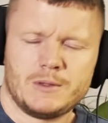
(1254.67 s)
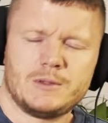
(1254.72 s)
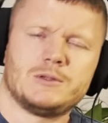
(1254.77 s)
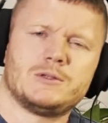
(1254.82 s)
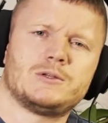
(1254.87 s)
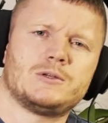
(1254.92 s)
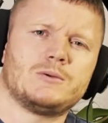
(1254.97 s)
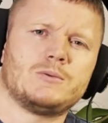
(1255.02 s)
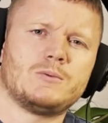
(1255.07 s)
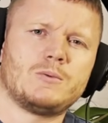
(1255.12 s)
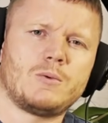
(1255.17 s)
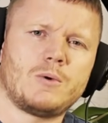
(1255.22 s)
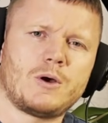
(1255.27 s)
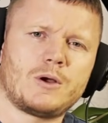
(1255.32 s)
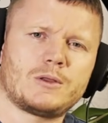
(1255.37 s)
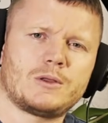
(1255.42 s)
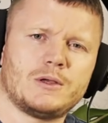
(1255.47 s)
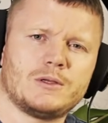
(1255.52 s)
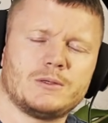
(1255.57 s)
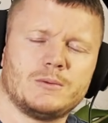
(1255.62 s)
she
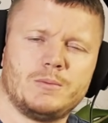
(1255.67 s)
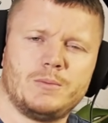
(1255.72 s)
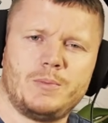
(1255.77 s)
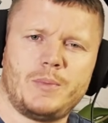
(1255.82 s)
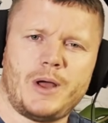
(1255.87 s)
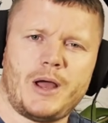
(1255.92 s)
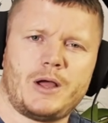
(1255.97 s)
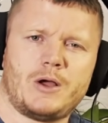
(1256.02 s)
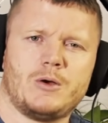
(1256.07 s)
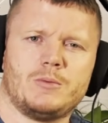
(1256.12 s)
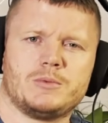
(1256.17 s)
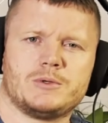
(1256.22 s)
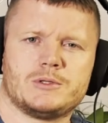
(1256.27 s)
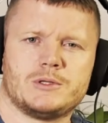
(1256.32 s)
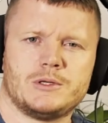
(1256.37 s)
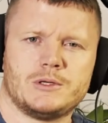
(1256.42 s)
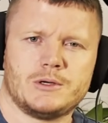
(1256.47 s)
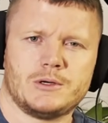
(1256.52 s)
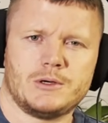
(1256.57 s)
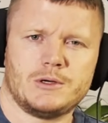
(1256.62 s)
worked as a backup
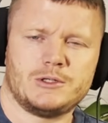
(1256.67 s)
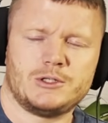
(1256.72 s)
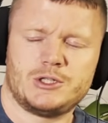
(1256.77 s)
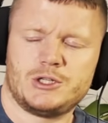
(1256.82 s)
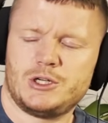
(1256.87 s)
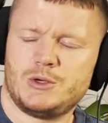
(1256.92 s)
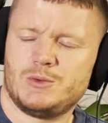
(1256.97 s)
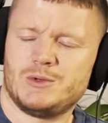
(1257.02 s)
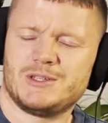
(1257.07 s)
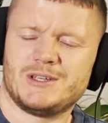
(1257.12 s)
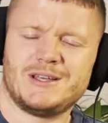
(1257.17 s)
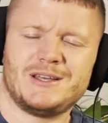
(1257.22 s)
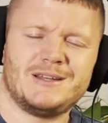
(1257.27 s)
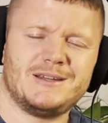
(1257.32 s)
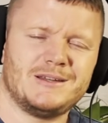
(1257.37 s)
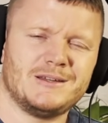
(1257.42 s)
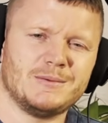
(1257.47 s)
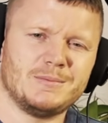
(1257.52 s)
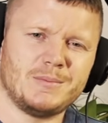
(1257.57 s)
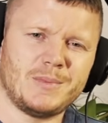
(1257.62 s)
singer and she was
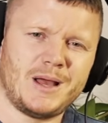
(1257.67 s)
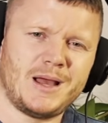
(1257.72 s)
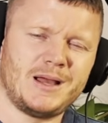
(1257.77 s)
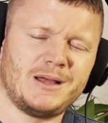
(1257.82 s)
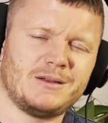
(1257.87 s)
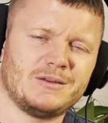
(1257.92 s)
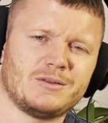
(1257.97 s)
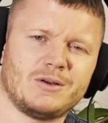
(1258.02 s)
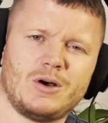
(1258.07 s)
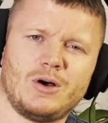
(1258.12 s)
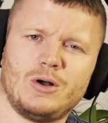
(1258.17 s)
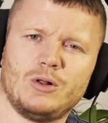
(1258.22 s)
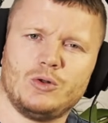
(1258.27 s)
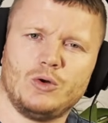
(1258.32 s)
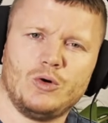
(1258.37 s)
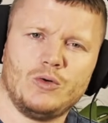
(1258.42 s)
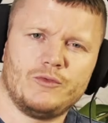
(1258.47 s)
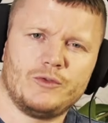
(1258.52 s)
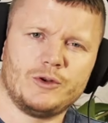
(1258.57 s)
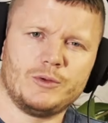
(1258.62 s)
in demand all
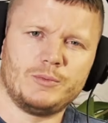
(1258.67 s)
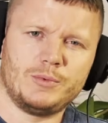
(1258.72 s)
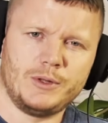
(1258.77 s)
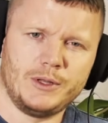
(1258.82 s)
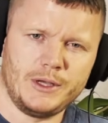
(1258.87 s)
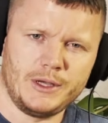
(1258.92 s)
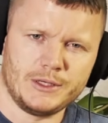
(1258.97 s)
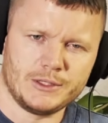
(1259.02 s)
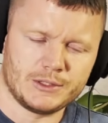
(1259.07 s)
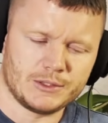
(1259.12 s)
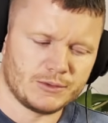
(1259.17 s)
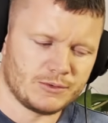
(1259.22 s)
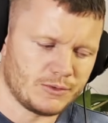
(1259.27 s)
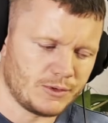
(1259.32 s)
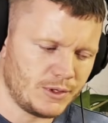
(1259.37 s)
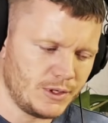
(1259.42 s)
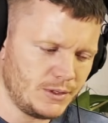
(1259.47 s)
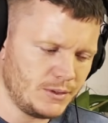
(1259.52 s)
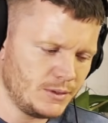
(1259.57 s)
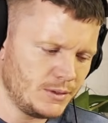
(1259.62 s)
over the place,
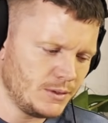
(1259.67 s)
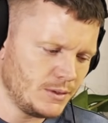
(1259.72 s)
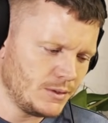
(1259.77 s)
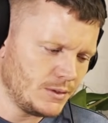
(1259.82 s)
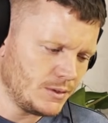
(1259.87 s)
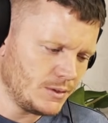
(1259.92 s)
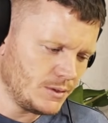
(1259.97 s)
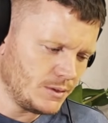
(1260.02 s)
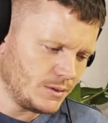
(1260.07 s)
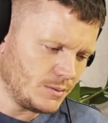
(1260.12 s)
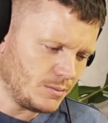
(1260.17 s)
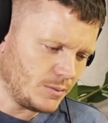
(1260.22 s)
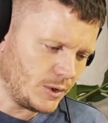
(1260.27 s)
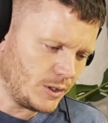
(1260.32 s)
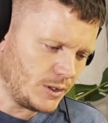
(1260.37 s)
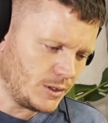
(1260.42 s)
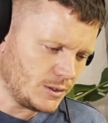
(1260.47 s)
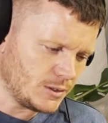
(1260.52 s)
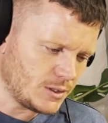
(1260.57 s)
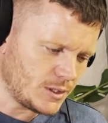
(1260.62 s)
right?
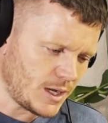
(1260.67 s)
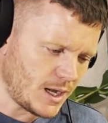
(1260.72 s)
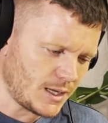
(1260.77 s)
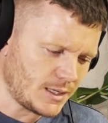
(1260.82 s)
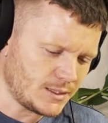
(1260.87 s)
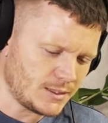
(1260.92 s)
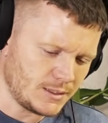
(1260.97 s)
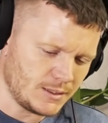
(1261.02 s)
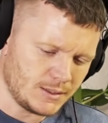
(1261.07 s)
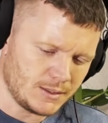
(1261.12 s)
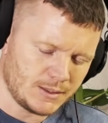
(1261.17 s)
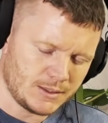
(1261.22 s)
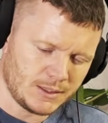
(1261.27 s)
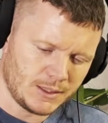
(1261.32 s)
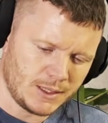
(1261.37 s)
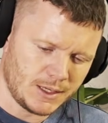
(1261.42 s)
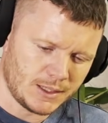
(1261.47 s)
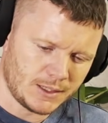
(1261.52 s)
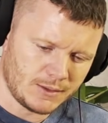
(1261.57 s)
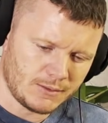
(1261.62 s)
Michael Jackson,
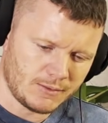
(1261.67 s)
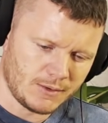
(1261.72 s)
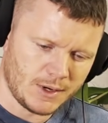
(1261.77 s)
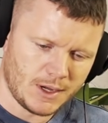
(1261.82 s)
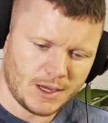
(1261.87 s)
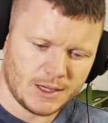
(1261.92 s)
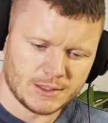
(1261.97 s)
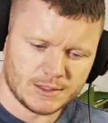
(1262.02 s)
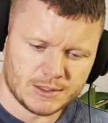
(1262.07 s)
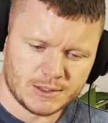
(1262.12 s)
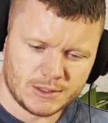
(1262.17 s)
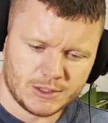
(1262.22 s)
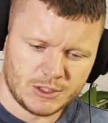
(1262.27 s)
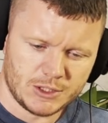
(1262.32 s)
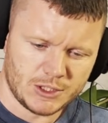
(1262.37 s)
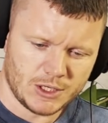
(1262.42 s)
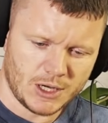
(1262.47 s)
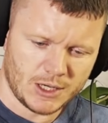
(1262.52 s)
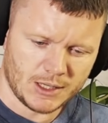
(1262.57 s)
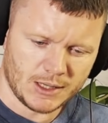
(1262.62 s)
Diana Ross,
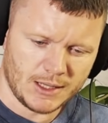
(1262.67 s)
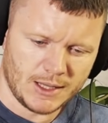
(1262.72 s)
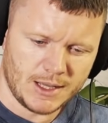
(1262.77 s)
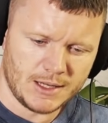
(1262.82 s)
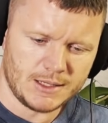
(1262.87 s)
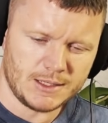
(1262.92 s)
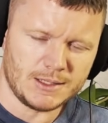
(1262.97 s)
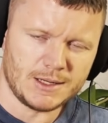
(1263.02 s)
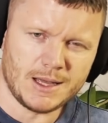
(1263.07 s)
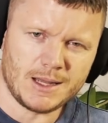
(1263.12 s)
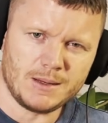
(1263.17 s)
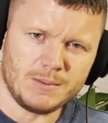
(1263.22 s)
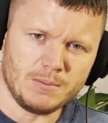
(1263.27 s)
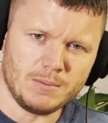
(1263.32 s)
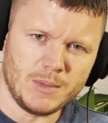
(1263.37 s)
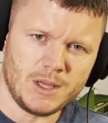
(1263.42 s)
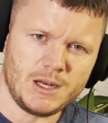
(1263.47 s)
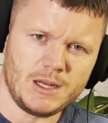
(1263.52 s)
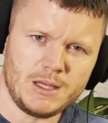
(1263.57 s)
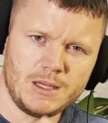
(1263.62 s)
John Lennon, and
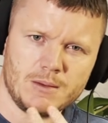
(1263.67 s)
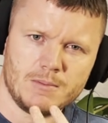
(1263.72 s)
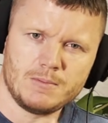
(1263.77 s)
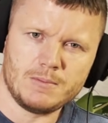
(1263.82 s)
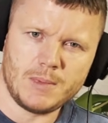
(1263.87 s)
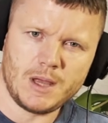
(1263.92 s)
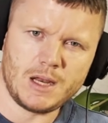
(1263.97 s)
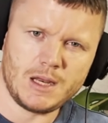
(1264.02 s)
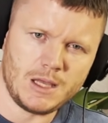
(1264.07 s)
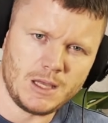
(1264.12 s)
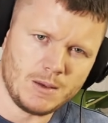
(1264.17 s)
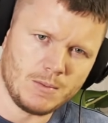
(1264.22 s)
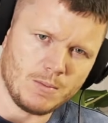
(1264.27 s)
many, many